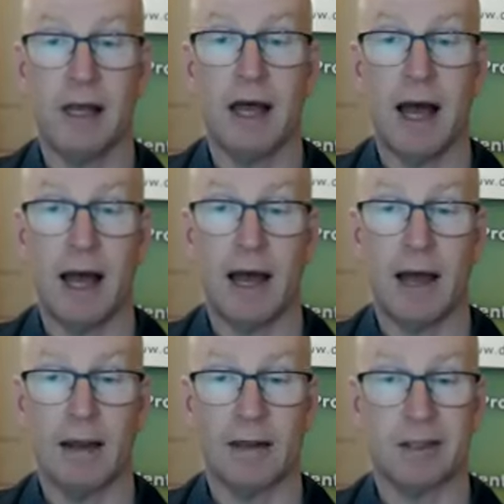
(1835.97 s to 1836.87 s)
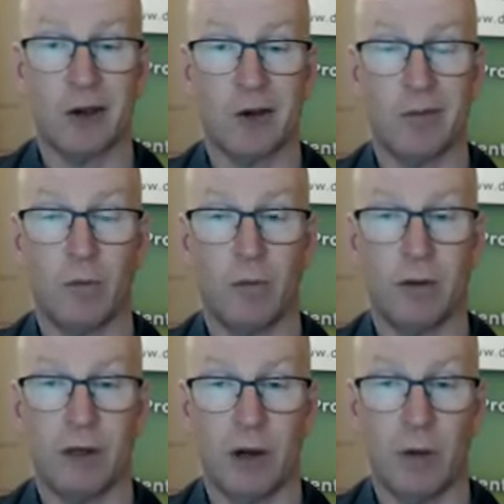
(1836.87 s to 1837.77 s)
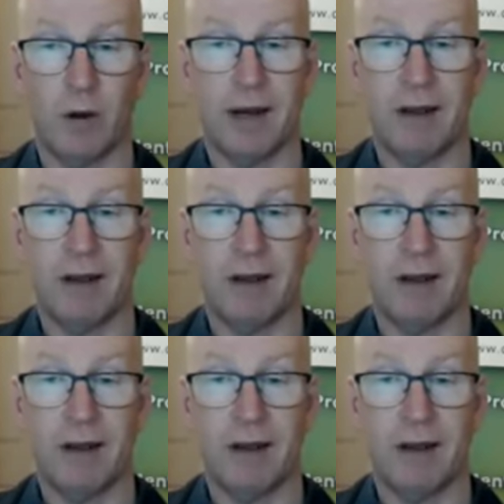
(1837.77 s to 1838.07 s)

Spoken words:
So, you know,